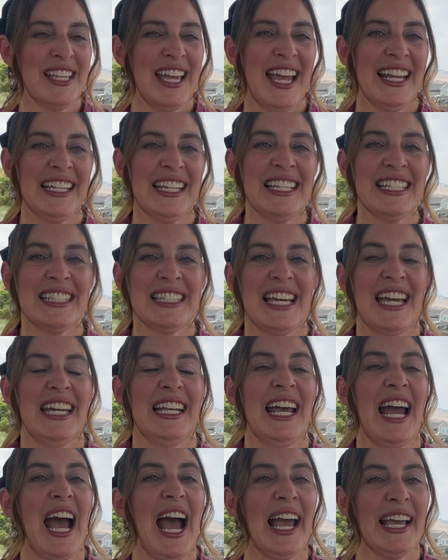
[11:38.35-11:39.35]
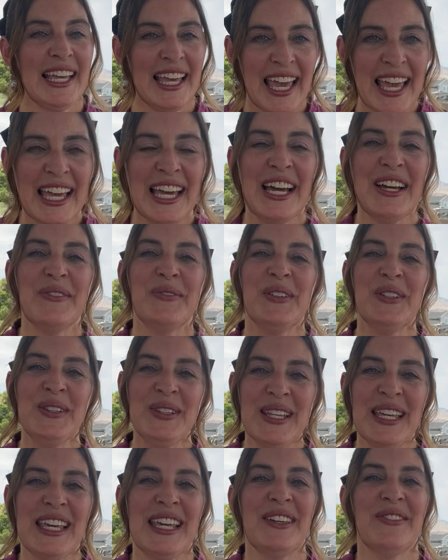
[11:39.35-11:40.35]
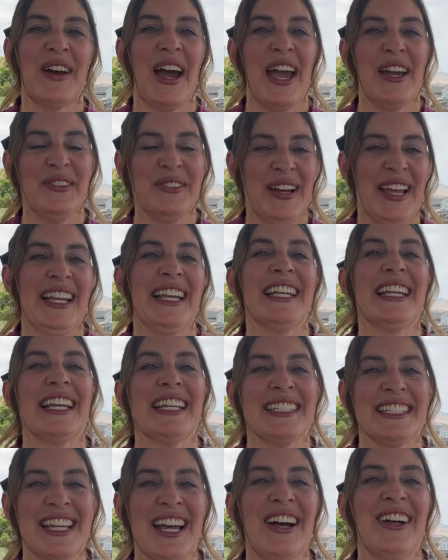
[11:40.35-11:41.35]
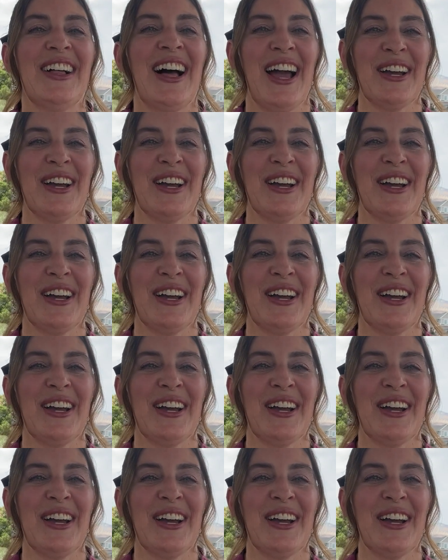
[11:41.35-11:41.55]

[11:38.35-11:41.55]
and he said, "I can't believe I waited until